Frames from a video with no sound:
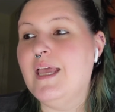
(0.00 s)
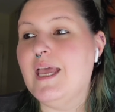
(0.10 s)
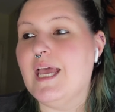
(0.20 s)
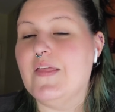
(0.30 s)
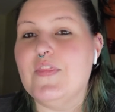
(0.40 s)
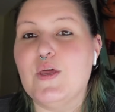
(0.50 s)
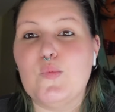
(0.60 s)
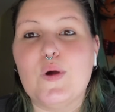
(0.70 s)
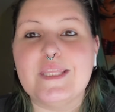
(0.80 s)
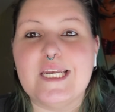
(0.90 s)
And then
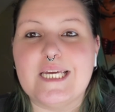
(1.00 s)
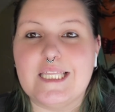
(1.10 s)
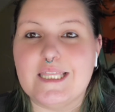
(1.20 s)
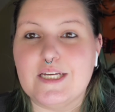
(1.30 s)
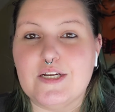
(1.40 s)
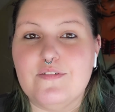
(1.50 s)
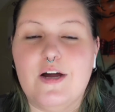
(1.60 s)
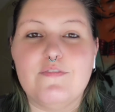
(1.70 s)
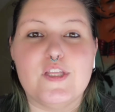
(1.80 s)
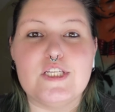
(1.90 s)
one that I can think of
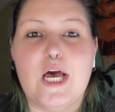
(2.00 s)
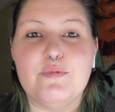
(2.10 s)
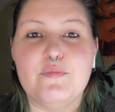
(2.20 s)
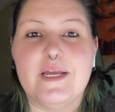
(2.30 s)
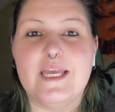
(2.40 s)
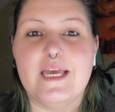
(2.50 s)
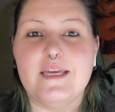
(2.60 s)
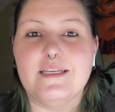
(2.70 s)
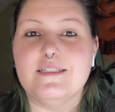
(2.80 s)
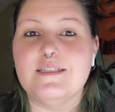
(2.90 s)
off the top of my
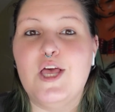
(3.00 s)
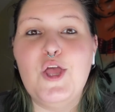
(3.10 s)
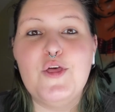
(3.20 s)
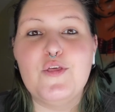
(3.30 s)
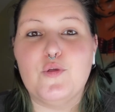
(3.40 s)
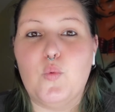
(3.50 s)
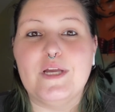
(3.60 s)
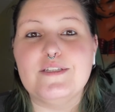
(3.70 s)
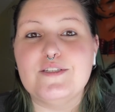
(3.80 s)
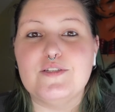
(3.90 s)
head is the
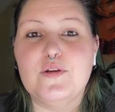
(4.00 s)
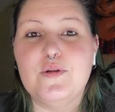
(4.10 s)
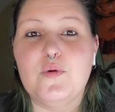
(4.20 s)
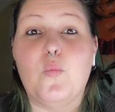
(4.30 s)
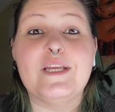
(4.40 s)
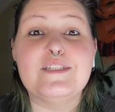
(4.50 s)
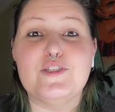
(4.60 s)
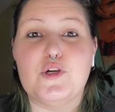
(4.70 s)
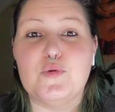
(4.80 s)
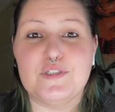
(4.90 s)
white
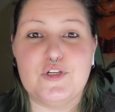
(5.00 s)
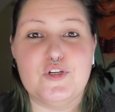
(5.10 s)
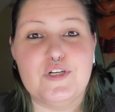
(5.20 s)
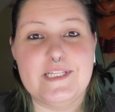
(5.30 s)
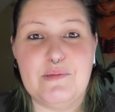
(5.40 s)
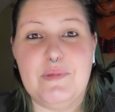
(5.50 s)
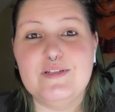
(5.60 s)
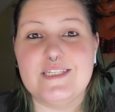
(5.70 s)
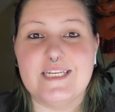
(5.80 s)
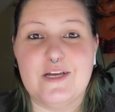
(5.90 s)
snow is currently
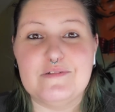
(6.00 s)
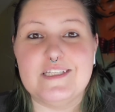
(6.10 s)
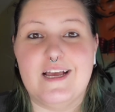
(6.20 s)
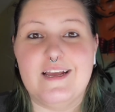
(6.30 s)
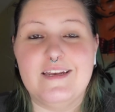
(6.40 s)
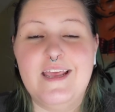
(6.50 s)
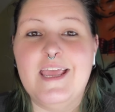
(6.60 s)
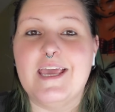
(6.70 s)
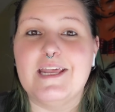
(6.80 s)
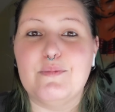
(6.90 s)
melting outside,
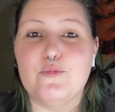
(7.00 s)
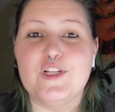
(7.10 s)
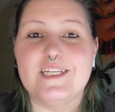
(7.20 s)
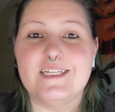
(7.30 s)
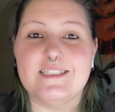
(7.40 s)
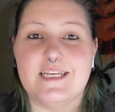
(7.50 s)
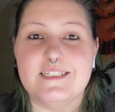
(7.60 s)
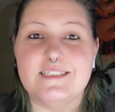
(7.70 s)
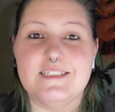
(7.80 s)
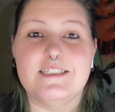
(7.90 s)
and I'm really
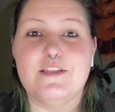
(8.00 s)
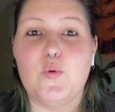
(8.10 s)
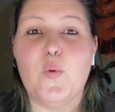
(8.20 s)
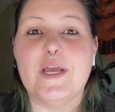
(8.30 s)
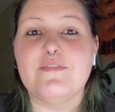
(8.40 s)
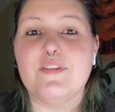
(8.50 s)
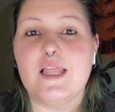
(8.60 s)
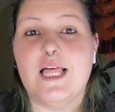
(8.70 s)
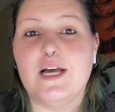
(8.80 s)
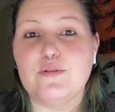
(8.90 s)
excited to see the white of the
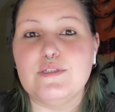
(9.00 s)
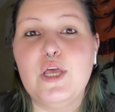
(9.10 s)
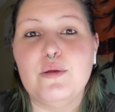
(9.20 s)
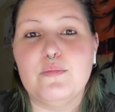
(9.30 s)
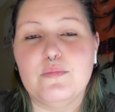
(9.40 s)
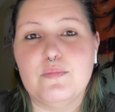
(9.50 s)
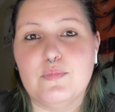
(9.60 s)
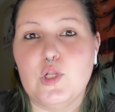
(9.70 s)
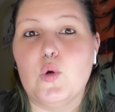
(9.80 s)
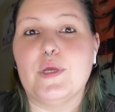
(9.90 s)
clouds
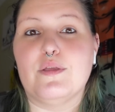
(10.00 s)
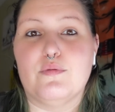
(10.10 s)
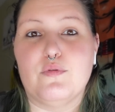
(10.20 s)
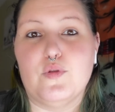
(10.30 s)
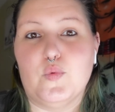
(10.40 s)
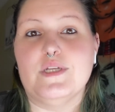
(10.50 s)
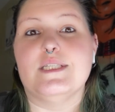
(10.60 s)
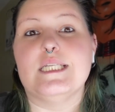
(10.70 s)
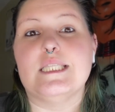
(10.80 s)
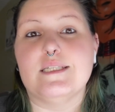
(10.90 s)
blowing through the
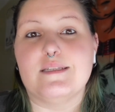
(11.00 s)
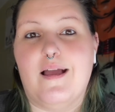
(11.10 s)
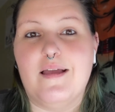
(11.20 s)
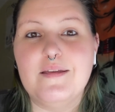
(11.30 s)
winds in the sky.